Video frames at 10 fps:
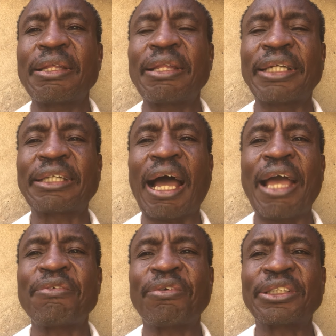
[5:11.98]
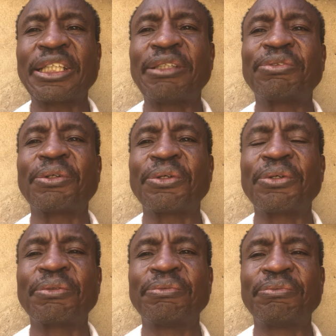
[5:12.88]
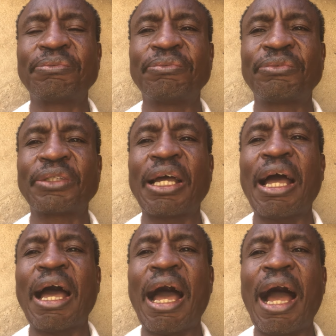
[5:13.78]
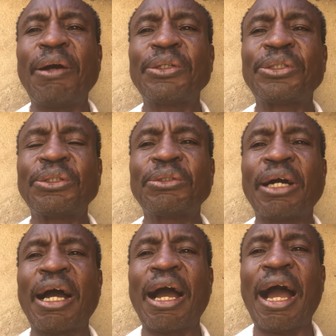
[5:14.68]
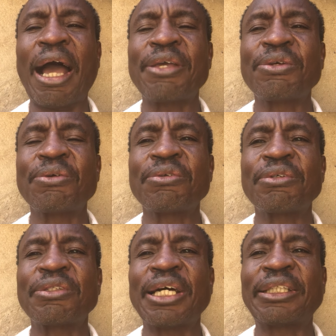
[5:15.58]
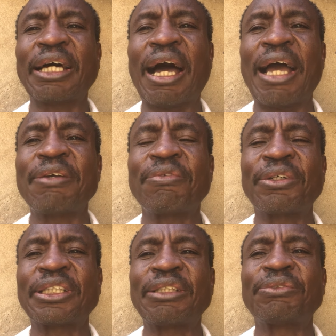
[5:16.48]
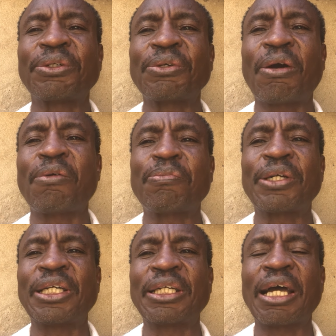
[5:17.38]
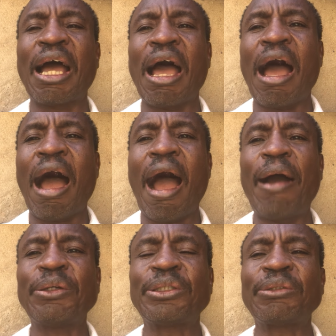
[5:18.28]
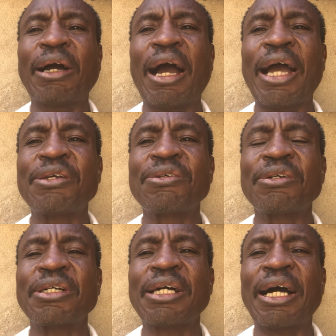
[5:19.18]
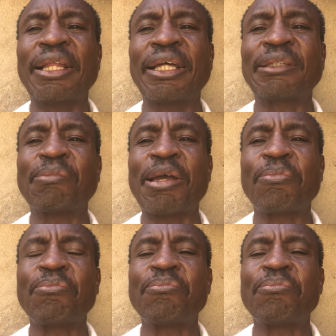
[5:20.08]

that i voted for you how sure are you that i voted for your opponent how sure are you that my